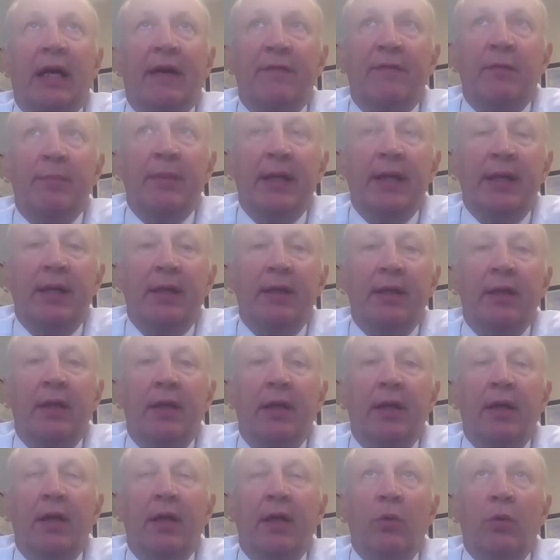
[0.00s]
a meeting
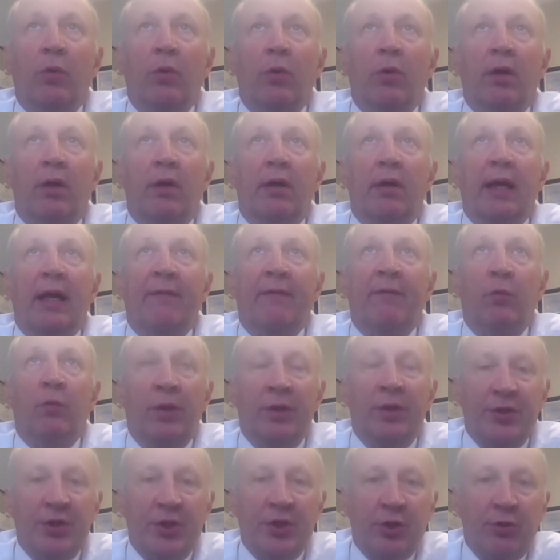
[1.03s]
where
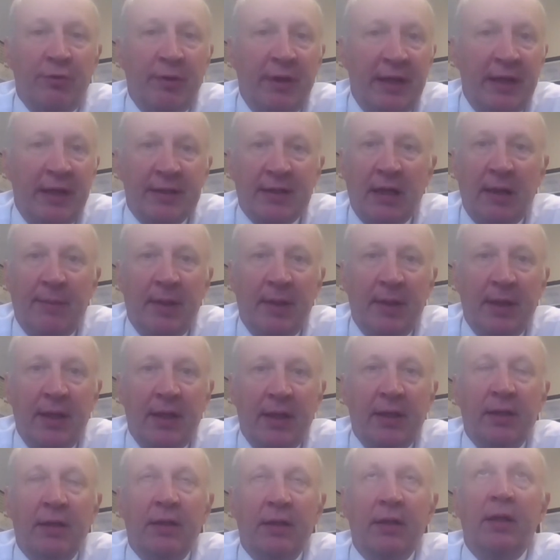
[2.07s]
everyone is screened coming
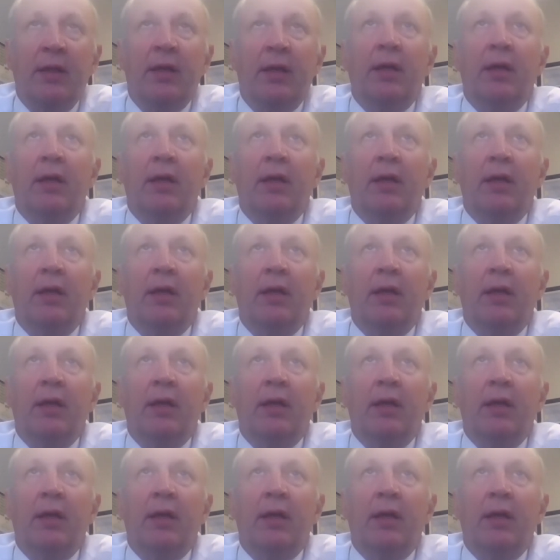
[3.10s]
in,